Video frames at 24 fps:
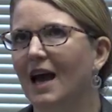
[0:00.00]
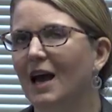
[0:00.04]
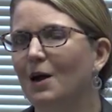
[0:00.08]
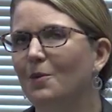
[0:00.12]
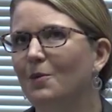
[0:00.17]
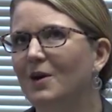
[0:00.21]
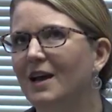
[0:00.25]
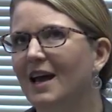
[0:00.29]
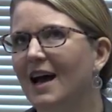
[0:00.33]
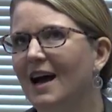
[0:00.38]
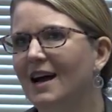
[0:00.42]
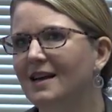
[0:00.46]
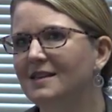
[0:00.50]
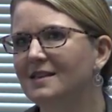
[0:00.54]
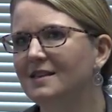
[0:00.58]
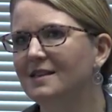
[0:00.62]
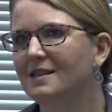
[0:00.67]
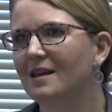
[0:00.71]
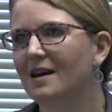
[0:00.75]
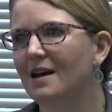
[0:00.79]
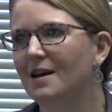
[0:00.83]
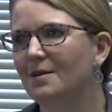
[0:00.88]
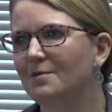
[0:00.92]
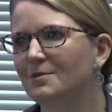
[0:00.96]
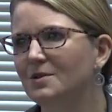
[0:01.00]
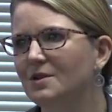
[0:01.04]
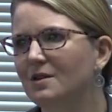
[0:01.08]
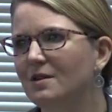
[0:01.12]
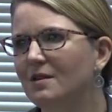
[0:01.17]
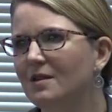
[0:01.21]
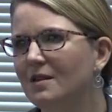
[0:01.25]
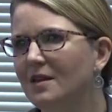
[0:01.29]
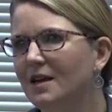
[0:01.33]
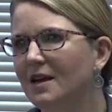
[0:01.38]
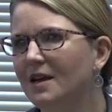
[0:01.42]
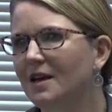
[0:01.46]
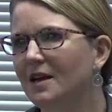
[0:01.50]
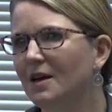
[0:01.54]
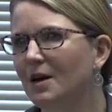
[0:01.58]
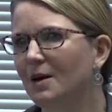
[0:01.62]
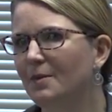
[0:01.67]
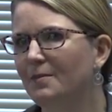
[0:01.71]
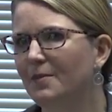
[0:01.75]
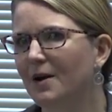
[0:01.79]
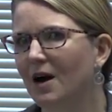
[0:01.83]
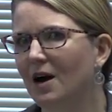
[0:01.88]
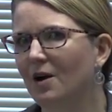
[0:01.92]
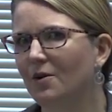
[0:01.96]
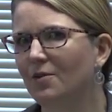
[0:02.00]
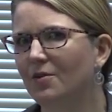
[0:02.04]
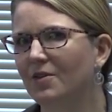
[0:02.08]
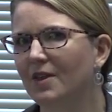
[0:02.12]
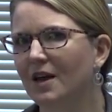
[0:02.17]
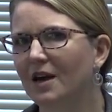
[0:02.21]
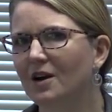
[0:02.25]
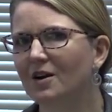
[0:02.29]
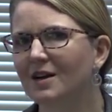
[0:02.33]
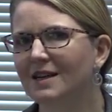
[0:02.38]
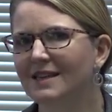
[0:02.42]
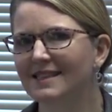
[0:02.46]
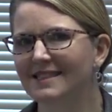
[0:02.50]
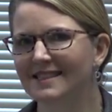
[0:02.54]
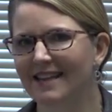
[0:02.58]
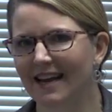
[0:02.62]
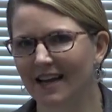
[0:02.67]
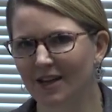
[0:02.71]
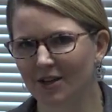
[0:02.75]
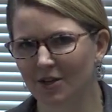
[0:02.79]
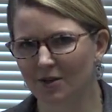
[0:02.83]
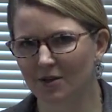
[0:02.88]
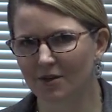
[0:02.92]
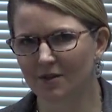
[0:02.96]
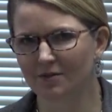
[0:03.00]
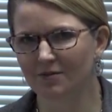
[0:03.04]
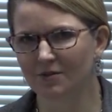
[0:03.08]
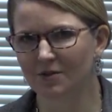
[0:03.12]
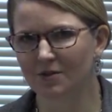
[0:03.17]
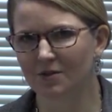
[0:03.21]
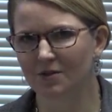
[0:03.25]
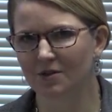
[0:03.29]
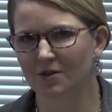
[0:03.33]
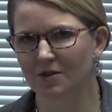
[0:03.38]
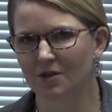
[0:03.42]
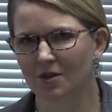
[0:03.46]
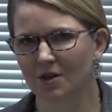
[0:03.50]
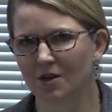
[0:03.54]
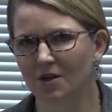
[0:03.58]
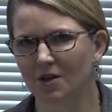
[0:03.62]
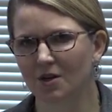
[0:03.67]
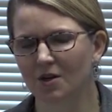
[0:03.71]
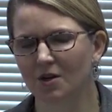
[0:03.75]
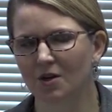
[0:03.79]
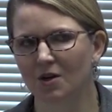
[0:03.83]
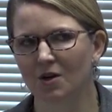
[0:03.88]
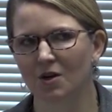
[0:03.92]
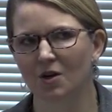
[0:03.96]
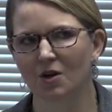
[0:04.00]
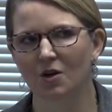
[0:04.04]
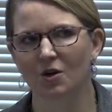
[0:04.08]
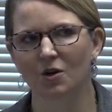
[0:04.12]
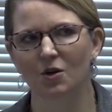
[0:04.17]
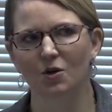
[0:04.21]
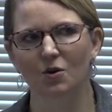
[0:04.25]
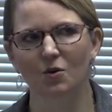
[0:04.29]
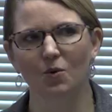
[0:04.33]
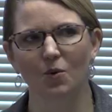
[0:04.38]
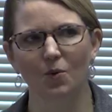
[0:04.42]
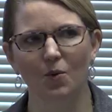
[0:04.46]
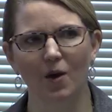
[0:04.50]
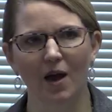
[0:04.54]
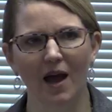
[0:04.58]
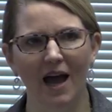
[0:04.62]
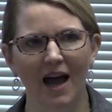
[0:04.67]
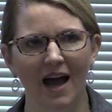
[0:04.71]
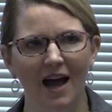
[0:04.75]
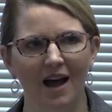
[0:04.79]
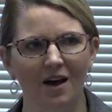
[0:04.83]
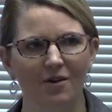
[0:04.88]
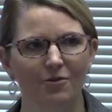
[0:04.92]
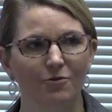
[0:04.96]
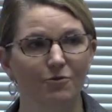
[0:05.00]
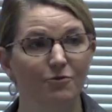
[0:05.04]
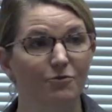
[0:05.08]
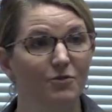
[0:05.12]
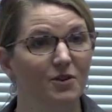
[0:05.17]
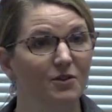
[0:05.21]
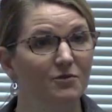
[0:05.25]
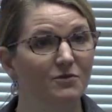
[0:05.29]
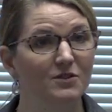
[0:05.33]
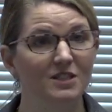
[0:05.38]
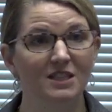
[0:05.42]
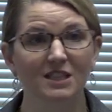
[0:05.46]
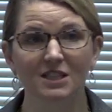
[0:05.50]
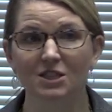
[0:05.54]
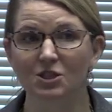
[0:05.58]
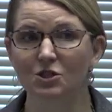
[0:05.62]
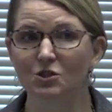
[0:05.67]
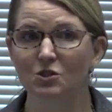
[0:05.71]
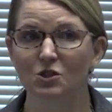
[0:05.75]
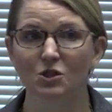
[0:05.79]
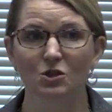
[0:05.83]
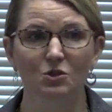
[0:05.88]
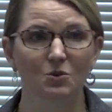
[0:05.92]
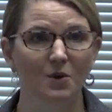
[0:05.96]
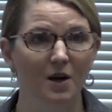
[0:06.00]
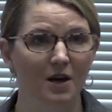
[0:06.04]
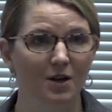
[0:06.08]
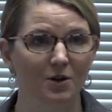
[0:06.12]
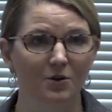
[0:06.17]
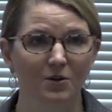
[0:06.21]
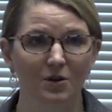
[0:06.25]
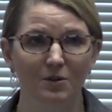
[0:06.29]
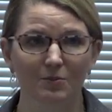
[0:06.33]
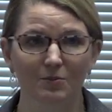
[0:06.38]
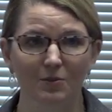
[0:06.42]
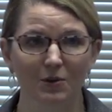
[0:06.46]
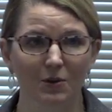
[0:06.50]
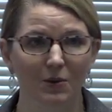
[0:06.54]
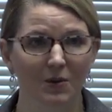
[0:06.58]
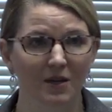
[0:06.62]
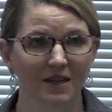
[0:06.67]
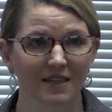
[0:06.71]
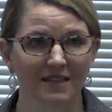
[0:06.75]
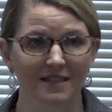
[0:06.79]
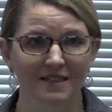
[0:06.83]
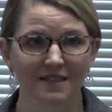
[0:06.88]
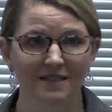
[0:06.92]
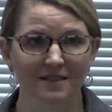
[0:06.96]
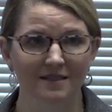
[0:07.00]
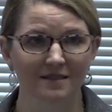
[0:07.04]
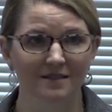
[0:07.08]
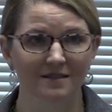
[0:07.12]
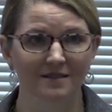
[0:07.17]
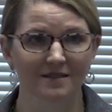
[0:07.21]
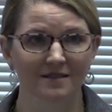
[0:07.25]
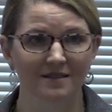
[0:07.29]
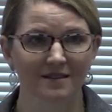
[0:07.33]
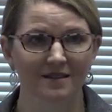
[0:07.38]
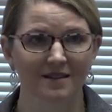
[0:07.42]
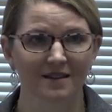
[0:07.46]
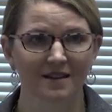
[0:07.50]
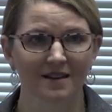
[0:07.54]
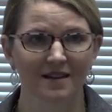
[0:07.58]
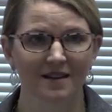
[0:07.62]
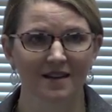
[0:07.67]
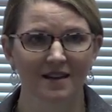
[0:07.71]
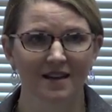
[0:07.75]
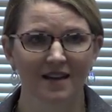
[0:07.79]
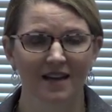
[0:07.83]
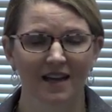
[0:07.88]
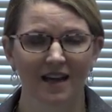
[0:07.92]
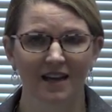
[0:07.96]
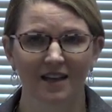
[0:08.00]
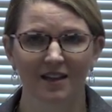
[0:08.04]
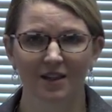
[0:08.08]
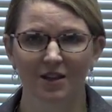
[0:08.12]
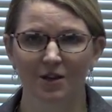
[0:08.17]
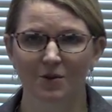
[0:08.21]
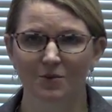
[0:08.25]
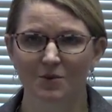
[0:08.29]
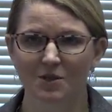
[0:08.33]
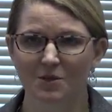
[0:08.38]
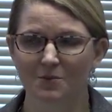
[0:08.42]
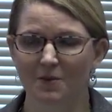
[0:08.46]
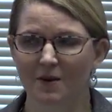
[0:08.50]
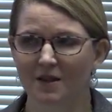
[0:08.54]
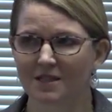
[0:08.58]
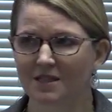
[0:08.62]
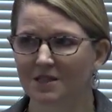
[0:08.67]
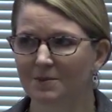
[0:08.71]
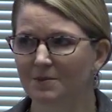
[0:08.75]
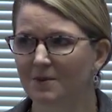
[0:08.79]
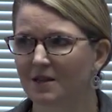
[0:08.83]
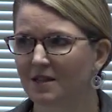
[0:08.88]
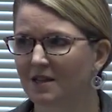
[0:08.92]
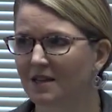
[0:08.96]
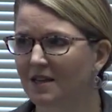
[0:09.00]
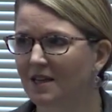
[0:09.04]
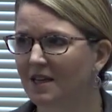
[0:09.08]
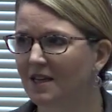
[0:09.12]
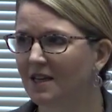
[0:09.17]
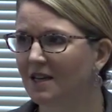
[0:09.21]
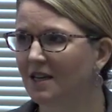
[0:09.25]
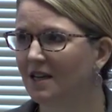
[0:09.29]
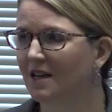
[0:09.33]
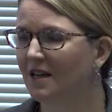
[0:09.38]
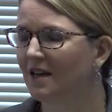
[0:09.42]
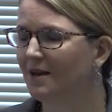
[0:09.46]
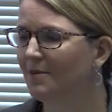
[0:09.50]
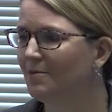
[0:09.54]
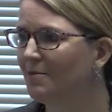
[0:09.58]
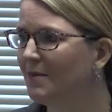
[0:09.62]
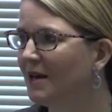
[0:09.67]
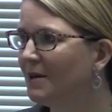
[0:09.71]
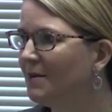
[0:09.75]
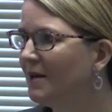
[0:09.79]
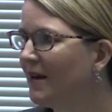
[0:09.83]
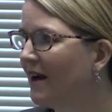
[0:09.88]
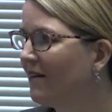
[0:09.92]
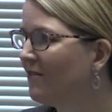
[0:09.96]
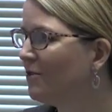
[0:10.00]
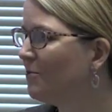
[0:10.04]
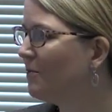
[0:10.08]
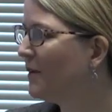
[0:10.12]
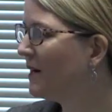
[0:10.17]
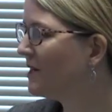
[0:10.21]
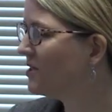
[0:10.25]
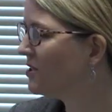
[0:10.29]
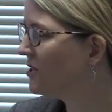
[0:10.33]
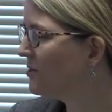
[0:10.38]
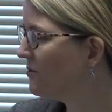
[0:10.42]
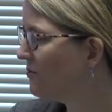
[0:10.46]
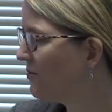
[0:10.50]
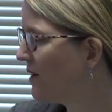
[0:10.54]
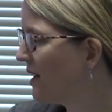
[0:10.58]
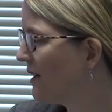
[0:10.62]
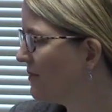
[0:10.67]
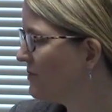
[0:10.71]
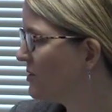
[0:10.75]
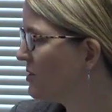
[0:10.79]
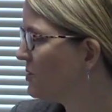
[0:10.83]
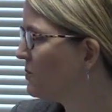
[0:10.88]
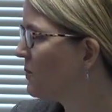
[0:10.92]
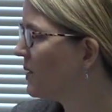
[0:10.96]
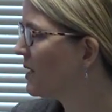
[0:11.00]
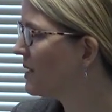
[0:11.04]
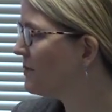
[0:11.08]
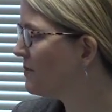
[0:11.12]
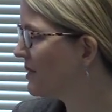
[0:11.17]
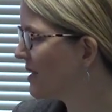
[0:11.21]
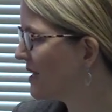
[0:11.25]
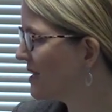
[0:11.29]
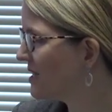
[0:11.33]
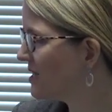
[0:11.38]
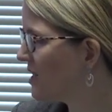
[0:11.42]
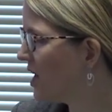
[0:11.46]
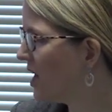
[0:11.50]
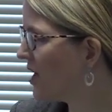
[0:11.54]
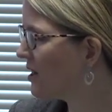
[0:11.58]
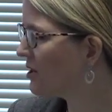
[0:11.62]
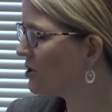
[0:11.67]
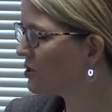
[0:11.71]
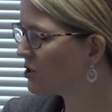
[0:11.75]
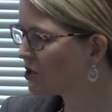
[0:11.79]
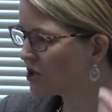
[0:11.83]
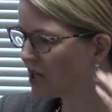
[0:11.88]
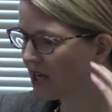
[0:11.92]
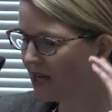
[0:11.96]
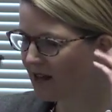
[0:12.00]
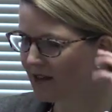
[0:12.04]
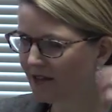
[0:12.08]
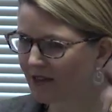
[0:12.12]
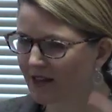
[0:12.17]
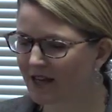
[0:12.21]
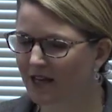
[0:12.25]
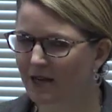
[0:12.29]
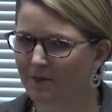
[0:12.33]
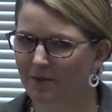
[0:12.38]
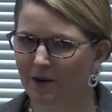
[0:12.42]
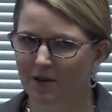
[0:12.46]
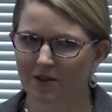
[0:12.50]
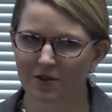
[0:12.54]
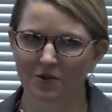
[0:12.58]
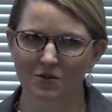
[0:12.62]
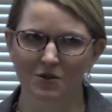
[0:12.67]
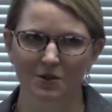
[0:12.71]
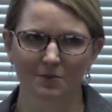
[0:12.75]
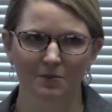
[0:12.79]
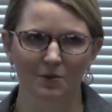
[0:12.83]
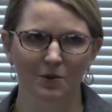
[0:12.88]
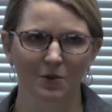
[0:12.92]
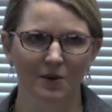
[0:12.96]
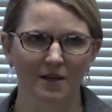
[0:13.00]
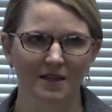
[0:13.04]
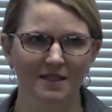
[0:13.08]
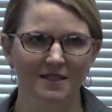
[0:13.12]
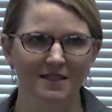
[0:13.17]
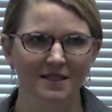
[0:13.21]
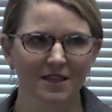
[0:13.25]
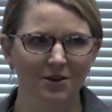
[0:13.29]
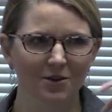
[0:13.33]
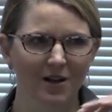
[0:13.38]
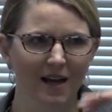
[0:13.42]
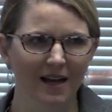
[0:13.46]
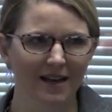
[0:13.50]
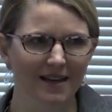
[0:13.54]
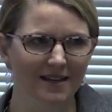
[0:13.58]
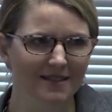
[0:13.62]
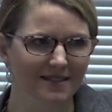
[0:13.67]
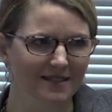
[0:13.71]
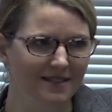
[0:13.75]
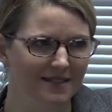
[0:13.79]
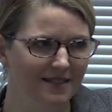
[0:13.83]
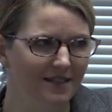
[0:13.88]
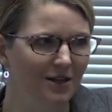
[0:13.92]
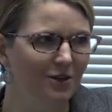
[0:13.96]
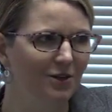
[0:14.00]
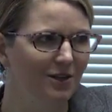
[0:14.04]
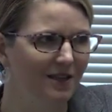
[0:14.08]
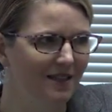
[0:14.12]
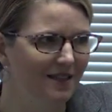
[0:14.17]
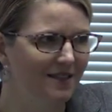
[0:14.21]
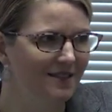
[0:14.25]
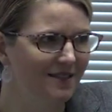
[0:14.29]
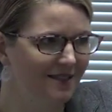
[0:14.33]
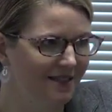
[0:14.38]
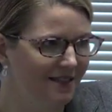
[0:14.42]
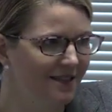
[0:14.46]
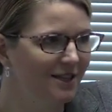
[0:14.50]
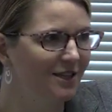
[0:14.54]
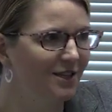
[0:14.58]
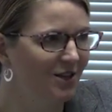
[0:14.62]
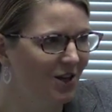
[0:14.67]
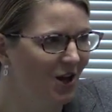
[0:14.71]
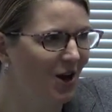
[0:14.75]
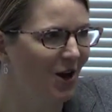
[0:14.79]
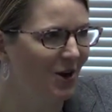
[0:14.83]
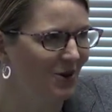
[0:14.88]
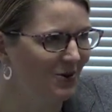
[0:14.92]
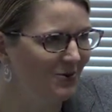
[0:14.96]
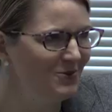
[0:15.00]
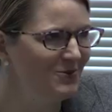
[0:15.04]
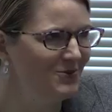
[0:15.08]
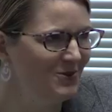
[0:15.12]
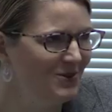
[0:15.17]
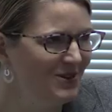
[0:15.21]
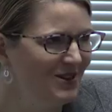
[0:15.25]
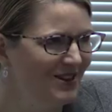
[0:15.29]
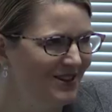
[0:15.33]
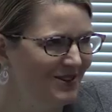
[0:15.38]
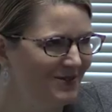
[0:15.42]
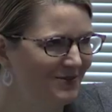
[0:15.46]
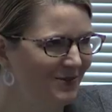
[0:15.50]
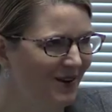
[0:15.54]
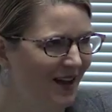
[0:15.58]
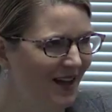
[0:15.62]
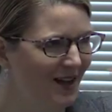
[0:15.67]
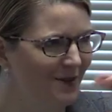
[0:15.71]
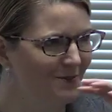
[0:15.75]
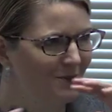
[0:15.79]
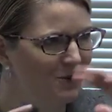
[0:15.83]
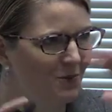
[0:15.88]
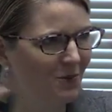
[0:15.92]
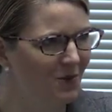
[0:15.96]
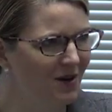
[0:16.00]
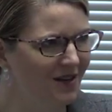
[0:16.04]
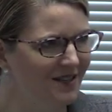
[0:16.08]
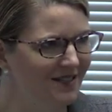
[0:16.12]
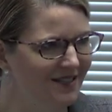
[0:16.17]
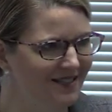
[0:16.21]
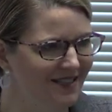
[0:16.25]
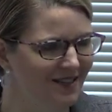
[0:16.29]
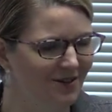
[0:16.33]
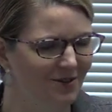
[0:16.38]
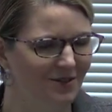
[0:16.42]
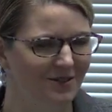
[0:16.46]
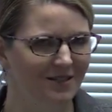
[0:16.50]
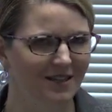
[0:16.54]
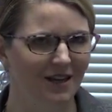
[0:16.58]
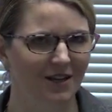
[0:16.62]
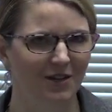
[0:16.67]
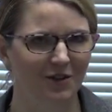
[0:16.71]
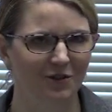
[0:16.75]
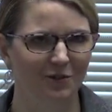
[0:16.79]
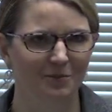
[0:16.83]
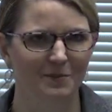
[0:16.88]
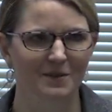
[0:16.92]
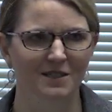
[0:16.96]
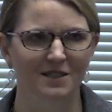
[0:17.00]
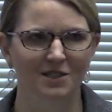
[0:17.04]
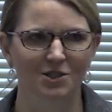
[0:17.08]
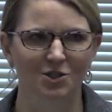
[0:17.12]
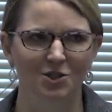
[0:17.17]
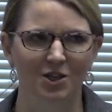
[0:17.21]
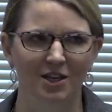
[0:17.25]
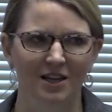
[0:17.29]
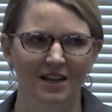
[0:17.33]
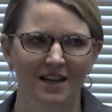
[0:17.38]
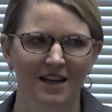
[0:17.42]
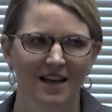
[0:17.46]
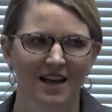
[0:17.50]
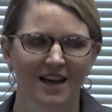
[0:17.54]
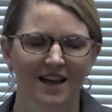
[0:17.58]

And we asked them to think about their executives who have 50 to 200 employees in their responsibility, maybe have a budget of five to $20 million. Think about those employees. They're not necessarily the CEO, right? But what is their executive position?